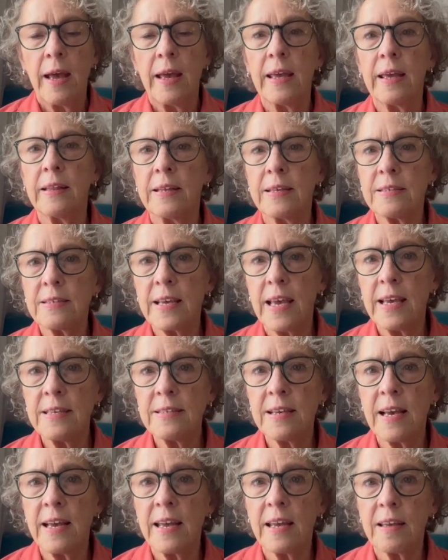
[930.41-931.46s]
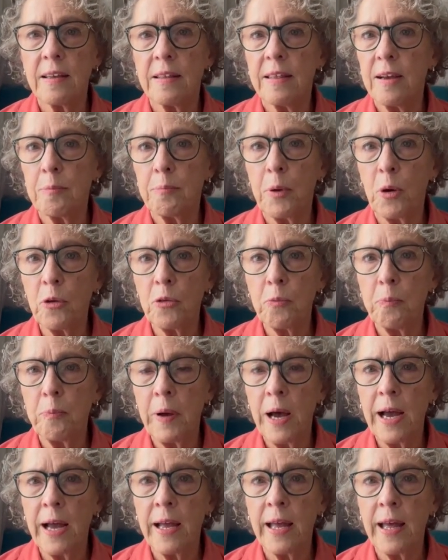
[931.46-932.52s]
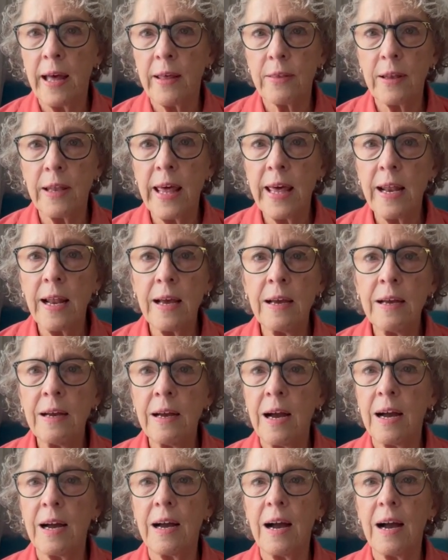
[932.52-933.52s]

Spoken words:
In this case, they're both by Athleta.